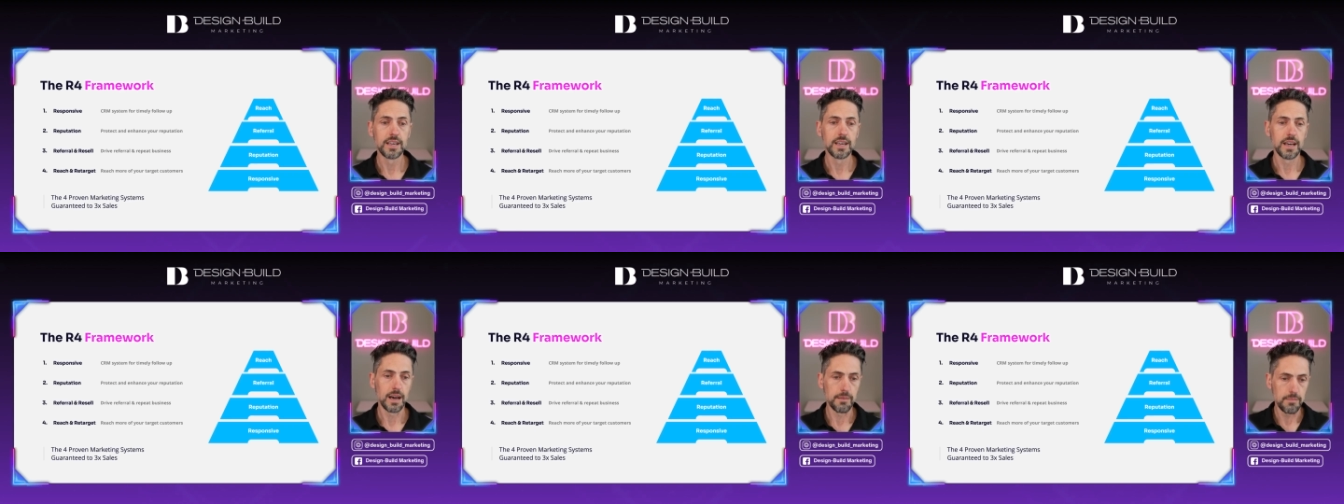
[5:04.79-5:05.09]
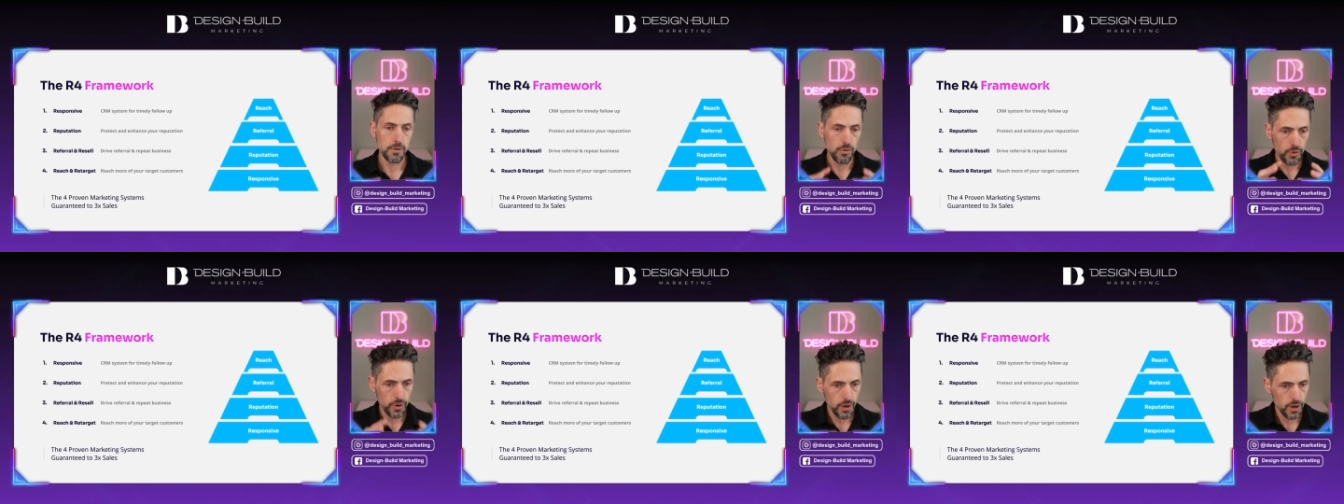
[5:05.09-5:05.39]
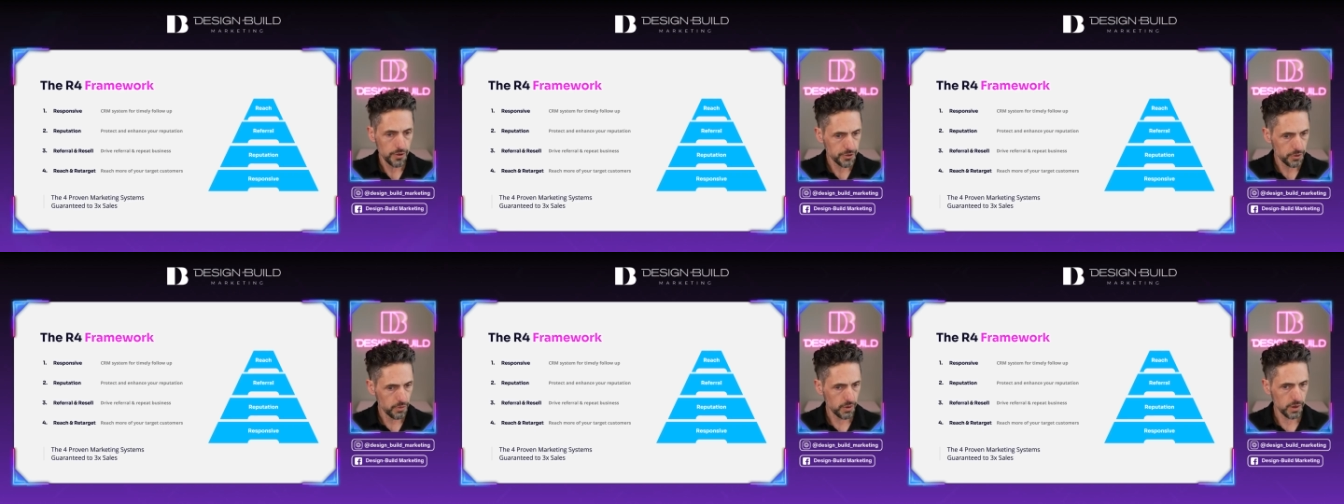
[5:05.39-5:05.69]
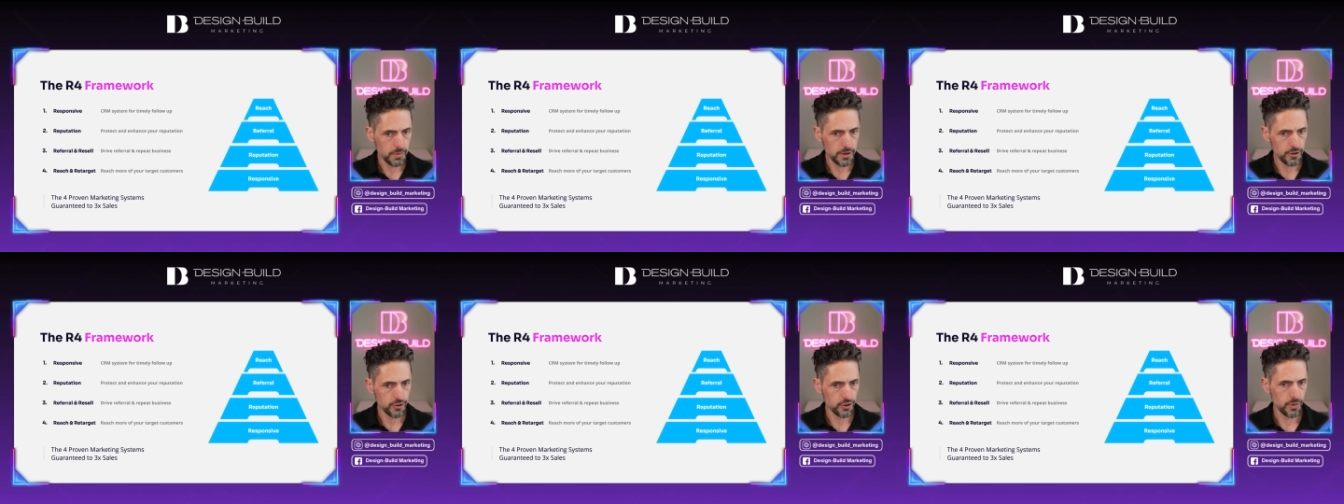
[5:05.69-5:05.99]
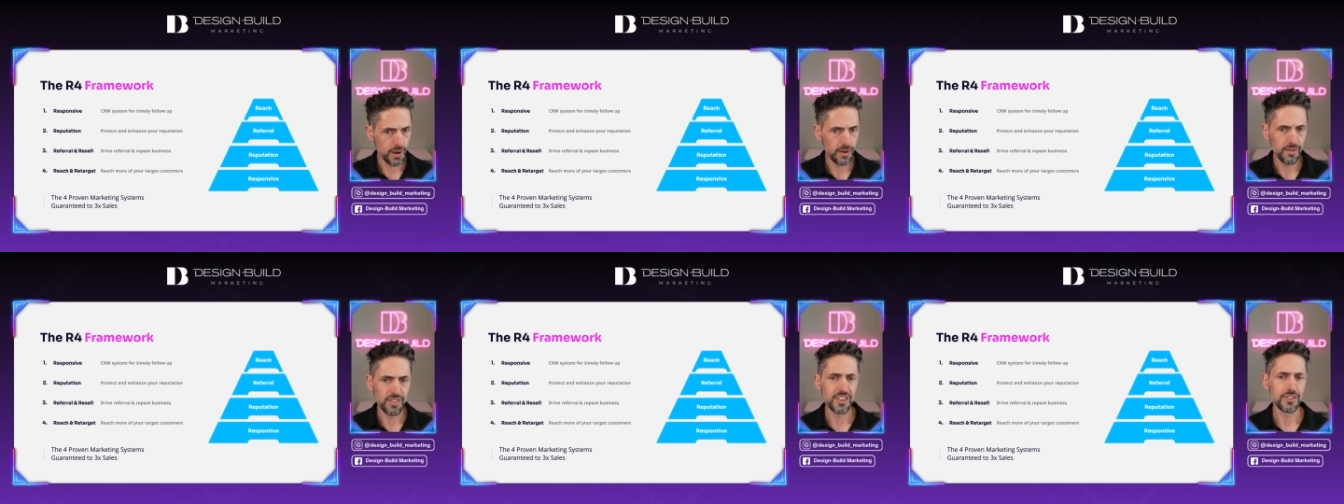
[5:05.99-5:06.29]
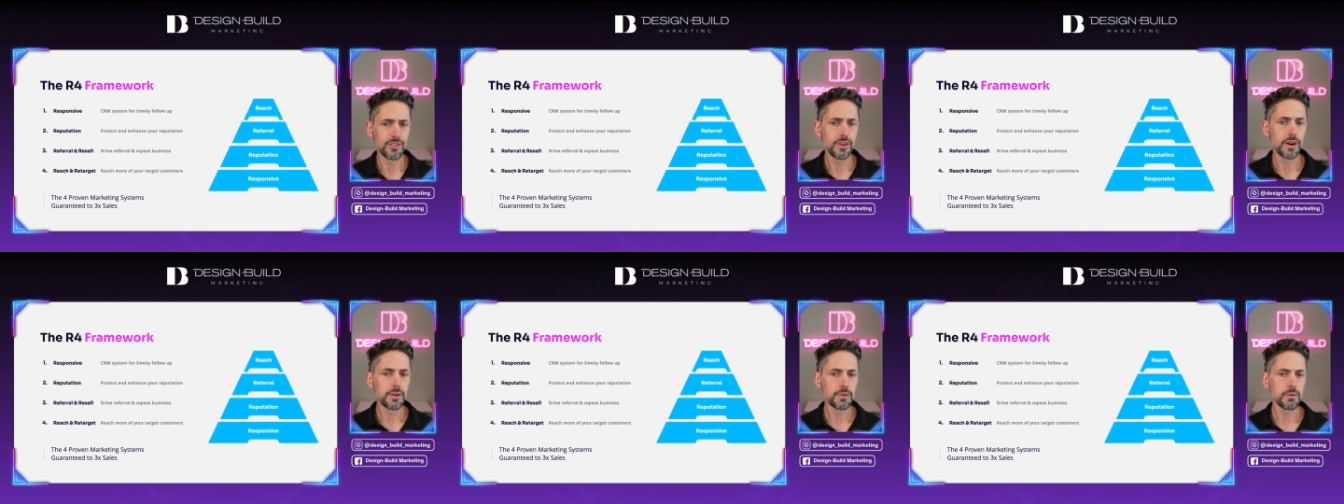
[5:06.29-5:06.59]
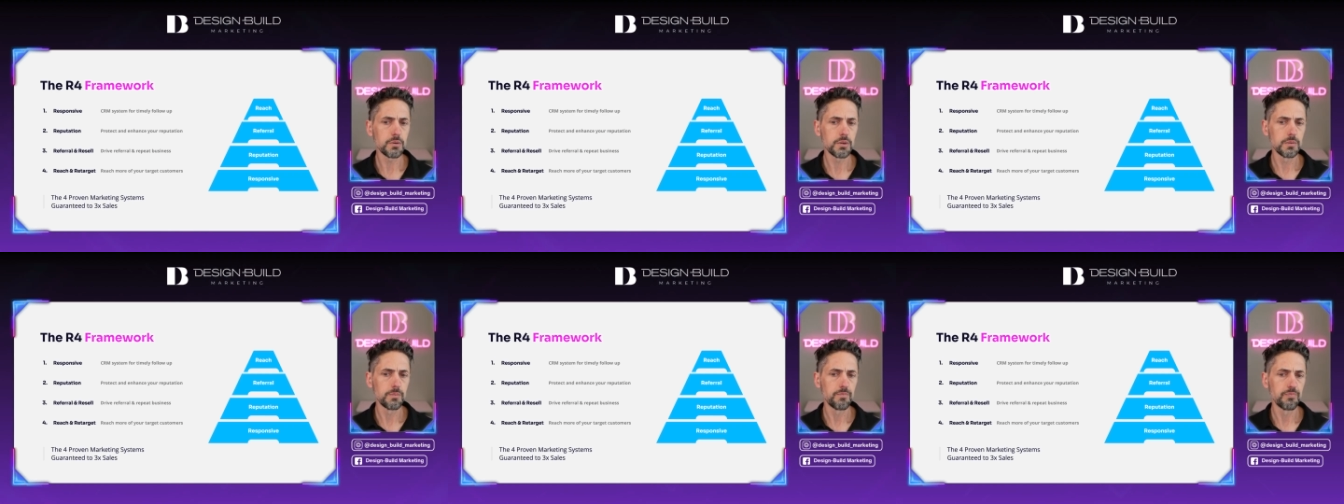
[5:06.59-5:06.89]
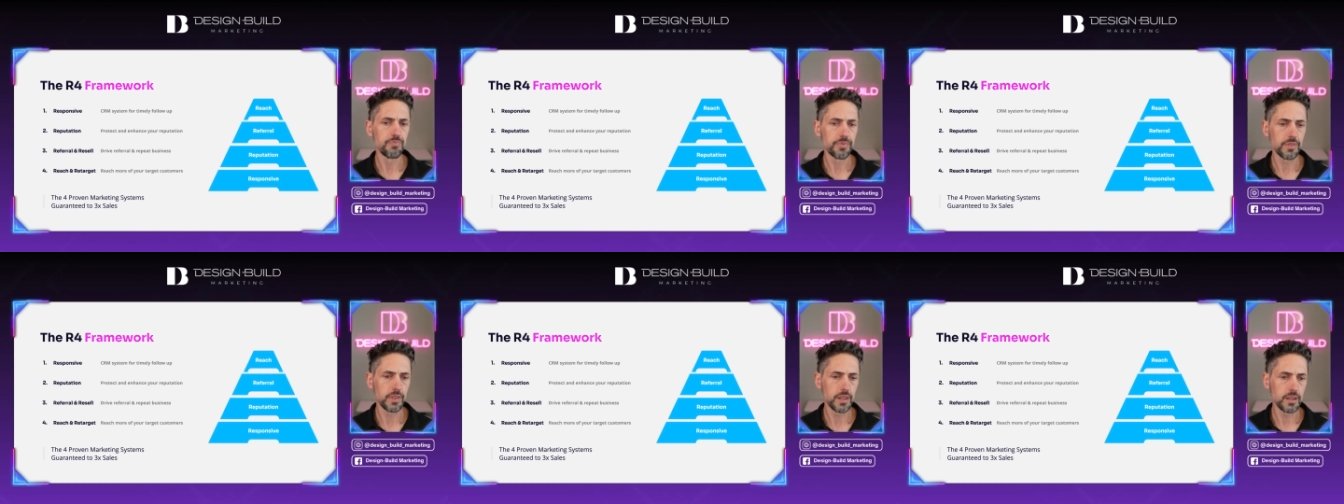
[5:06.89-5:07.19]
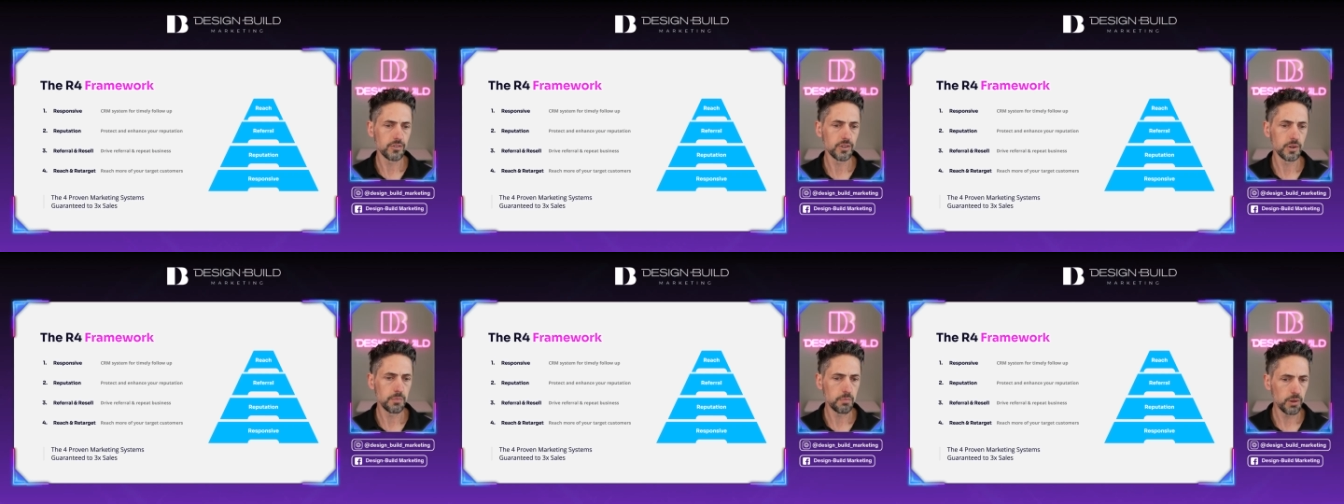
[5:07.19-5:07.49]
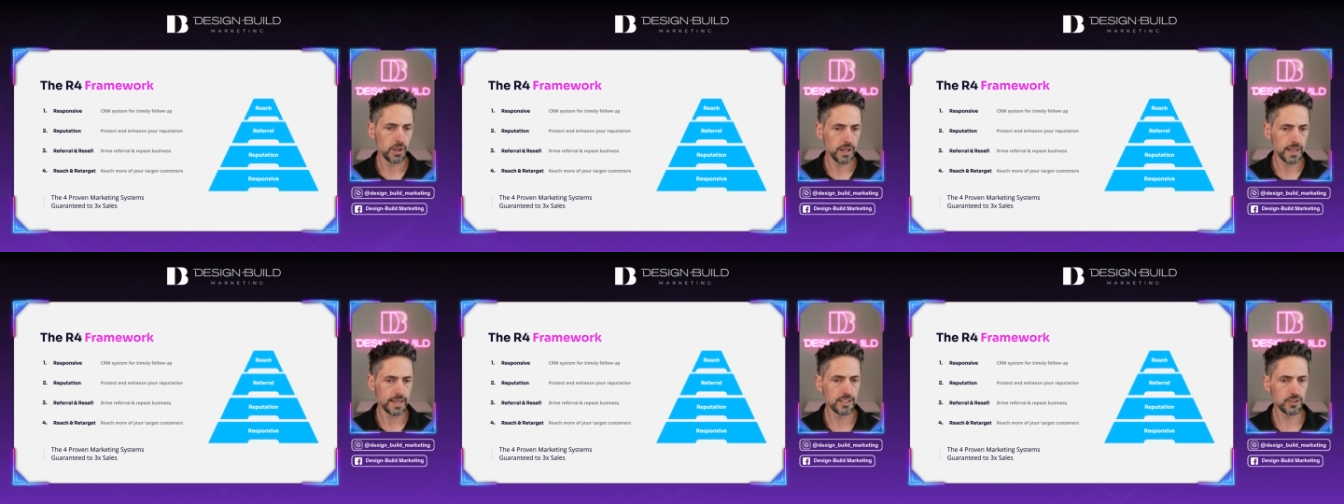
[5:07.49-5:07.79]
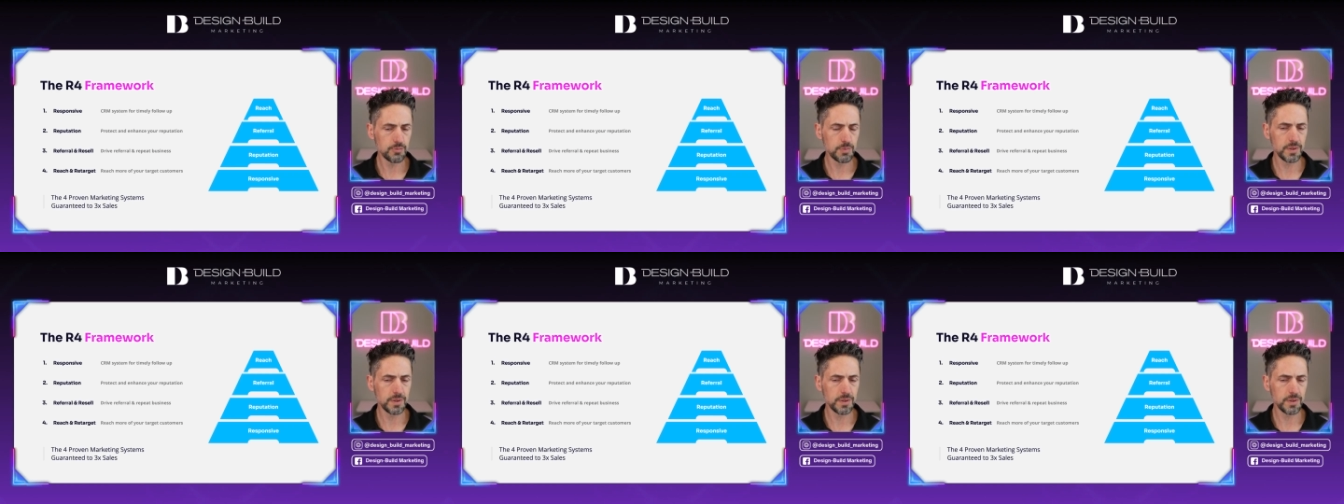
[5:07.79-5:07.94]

But we also want to make sure we have these other things in place,